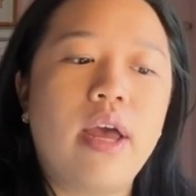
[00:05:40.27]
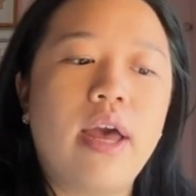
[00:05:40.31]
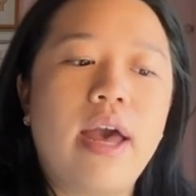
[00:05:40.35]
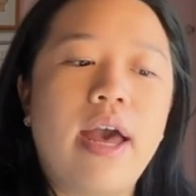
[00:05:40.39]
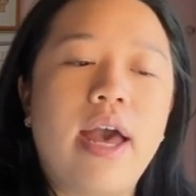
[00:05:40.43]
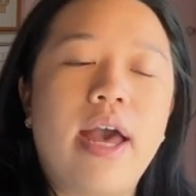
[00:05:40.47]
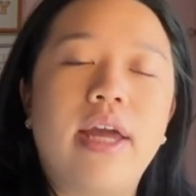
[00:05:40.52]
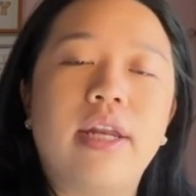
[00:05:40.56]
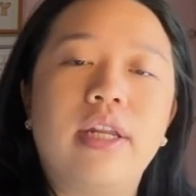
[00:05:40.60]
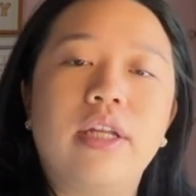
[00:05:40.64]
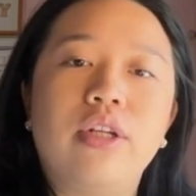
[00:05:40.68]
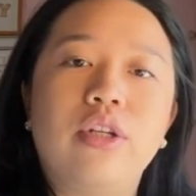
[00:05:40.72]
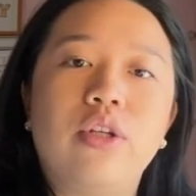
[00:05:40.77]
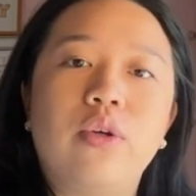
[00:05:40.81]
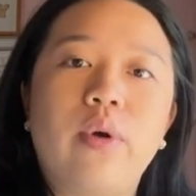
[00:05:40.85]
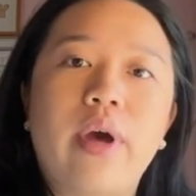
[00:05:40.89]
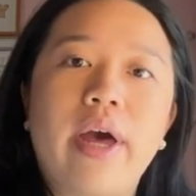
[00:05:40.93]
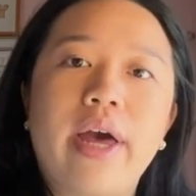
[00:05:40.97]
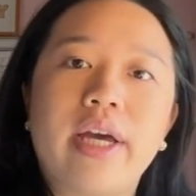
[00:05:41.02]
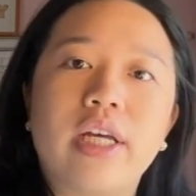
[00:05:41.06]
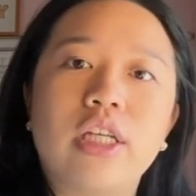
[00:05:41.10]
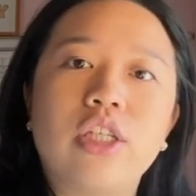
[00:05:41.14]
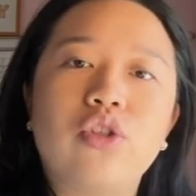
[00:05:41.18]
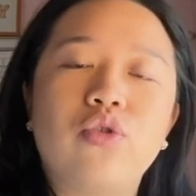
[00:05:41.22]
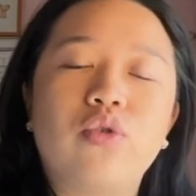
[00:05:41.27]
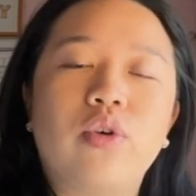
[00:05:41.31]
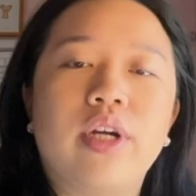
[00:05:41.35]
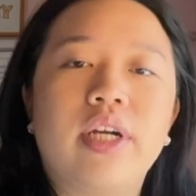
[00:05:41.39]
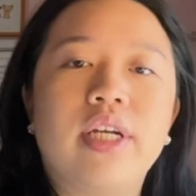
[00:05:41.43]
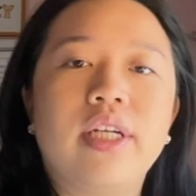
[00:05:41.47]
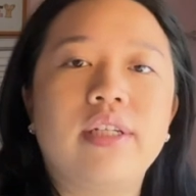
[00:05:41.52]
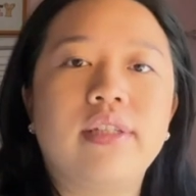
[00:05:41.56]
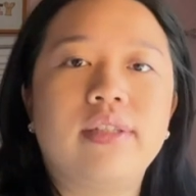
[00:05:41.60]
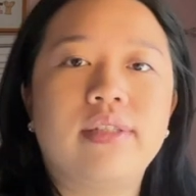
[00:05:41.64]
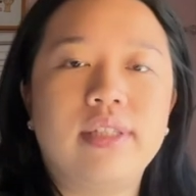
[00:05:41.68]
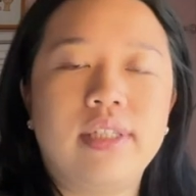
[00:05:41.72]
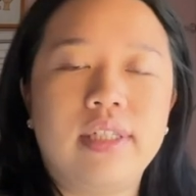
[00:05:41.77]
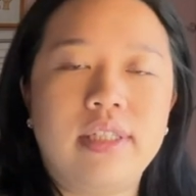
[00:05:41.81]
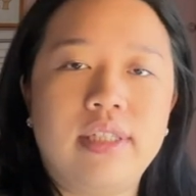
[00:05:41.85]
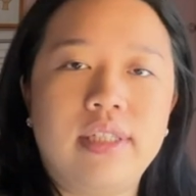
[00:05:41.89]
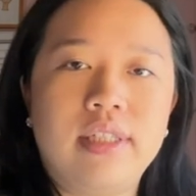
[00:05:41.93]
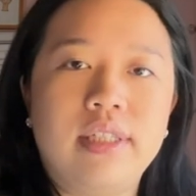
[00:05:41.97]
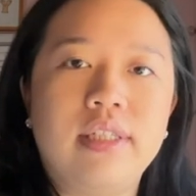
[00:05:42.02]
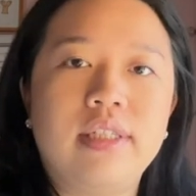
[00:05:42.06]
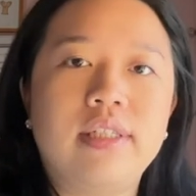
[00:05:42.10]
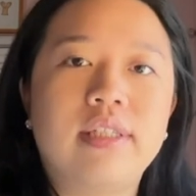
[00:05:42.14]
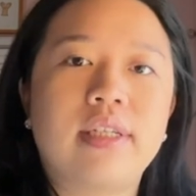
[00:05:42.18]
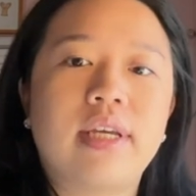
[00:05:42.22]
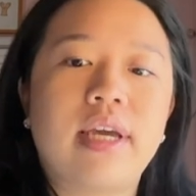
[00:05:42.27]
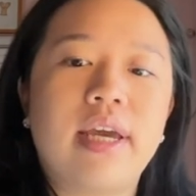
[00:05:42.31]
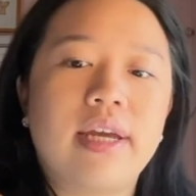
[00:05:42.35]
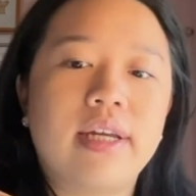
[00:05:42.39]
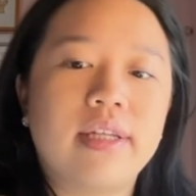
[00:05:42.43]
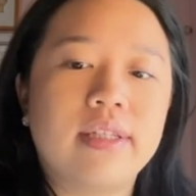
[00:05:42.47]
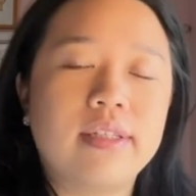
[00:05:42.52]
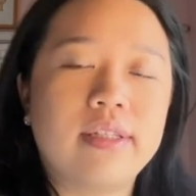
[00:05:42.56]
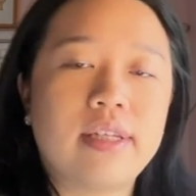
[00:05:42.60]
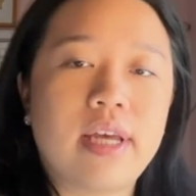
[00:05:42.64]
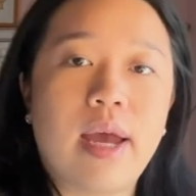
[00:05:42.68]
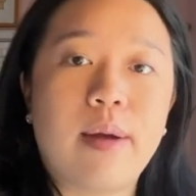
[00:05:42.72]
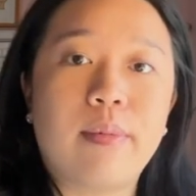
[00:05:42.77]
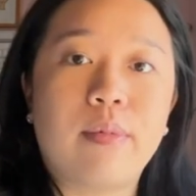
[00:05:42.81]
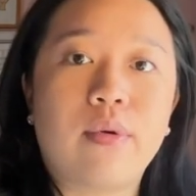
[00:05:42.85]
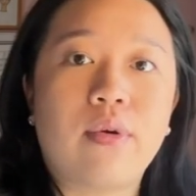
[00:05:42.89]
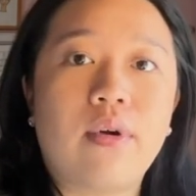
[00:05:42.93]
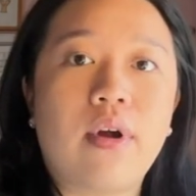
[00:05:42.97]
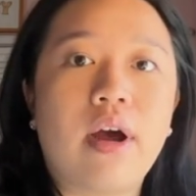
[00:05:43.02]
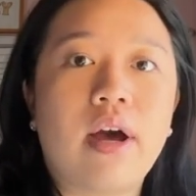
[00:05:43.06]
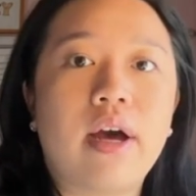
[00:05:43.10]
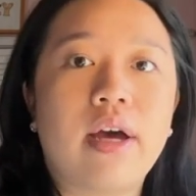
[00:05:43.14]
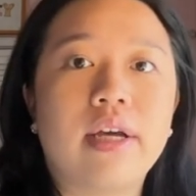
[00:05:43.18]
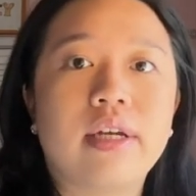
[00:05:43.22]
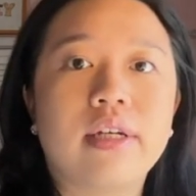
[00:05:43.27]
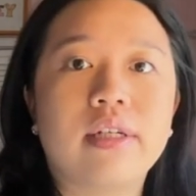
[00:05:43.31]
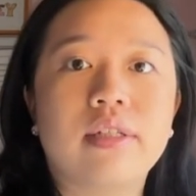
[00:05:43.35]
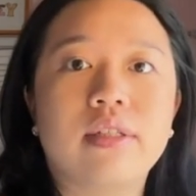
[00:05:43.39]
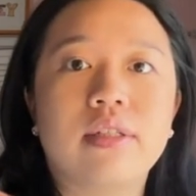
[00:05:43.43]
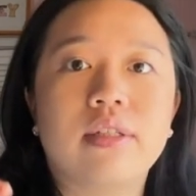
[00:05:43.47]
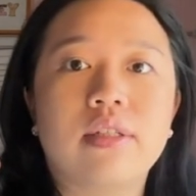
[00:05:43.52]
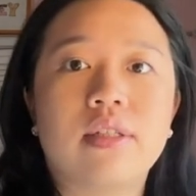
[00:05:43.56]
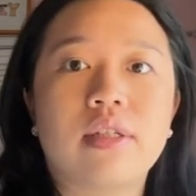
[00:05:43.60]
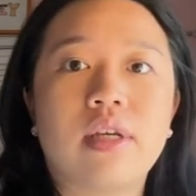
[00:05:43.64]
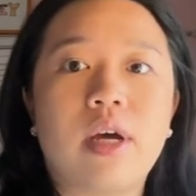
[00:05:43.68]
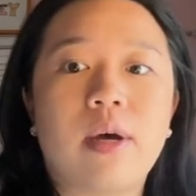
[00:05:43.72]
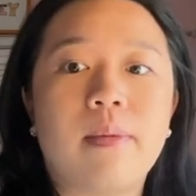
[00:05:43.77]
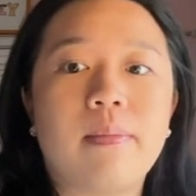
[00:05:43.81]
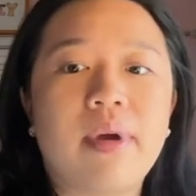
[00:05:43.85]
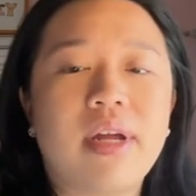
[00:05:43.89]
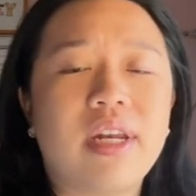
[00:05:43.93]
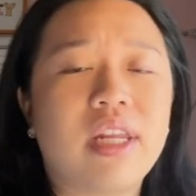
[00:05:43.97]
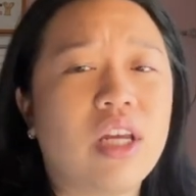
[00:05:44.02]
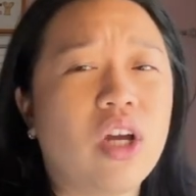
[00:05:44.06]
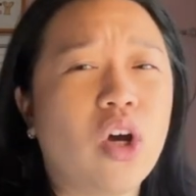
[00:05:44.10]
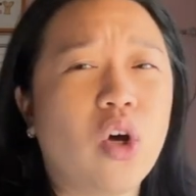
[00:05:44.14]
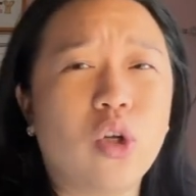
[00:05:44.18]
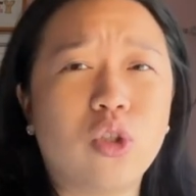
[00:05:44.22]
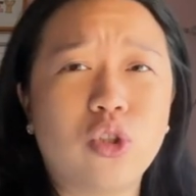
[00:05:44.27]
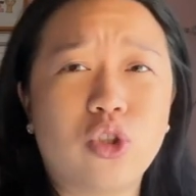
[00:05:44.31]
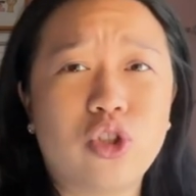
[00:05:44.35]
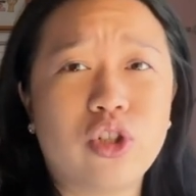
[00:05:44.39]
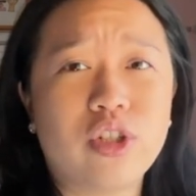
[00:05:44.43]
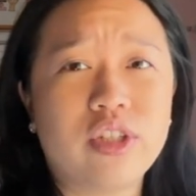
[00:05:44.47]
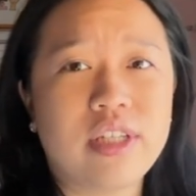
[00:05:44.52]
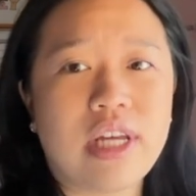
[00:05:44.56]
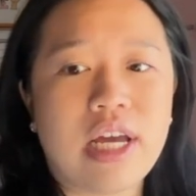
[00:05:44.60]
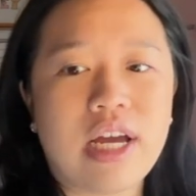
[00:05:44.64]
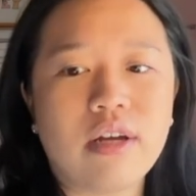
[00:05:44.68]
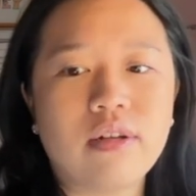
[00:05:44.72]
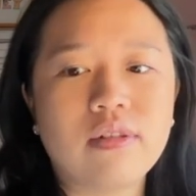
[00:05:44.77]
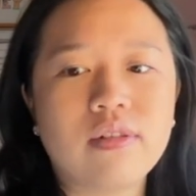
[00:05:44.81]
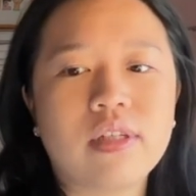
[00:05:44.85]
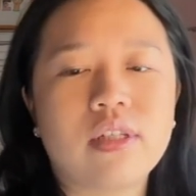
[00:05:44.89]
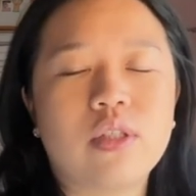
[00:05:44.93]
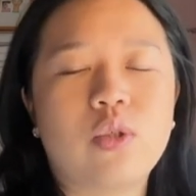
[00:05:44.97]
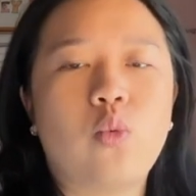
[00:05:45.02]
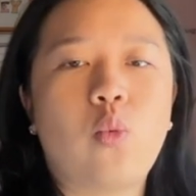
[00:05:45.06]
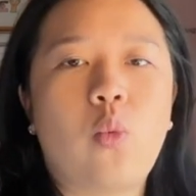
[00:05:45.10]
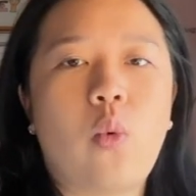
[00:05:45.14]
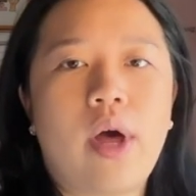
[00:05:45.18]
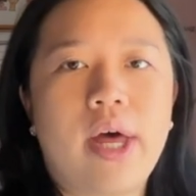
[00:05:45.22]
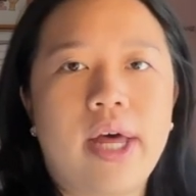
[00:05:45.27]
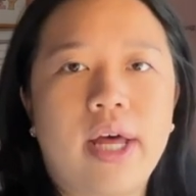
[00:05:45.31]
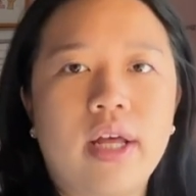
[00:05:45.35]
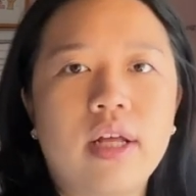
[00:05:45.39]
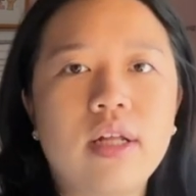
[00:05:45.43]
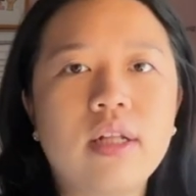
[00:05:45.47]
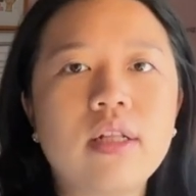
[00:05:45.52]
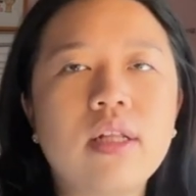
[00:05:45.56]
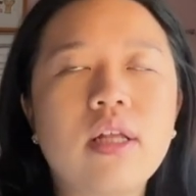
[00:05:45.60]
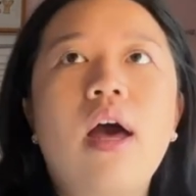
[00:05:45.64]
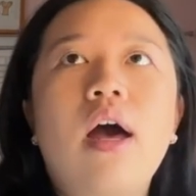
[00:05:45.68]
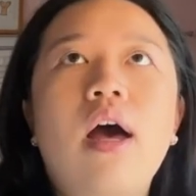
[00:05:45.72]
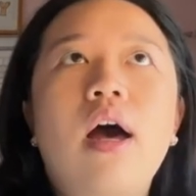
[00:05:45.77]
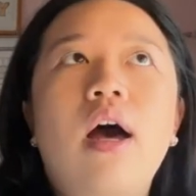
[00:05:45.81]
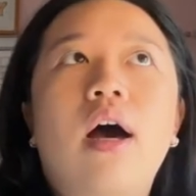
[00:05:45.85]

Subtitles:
any new x-rays, CT scans, MRIs, any ultrasounds as well.